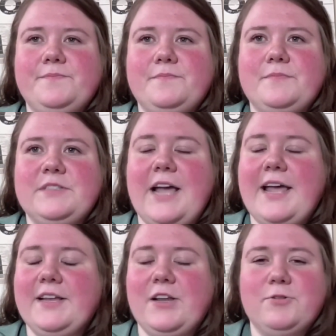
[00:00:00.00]

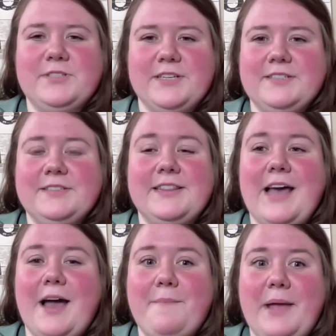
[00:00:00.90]
diagnosis
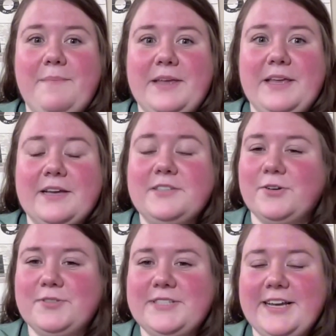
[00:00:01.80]
that may be
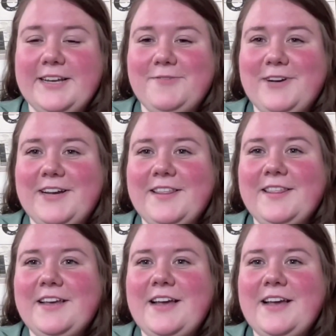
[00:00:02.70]
associated with.